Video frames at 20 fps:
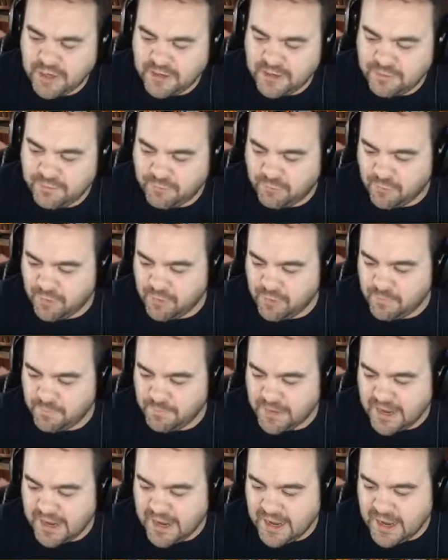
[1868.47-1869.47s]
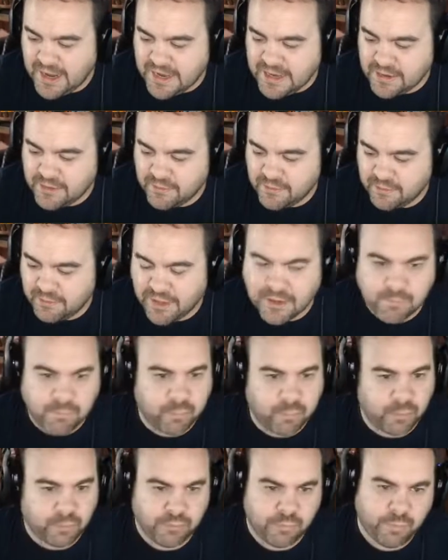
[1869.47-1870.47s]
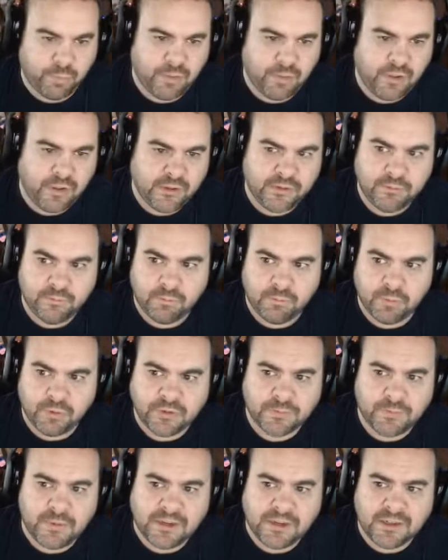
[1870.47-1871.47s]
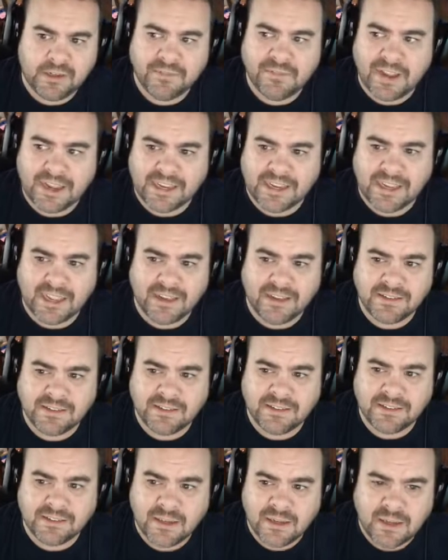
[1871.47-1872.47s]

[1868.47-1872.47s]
from a like blue blood perspective, I guess.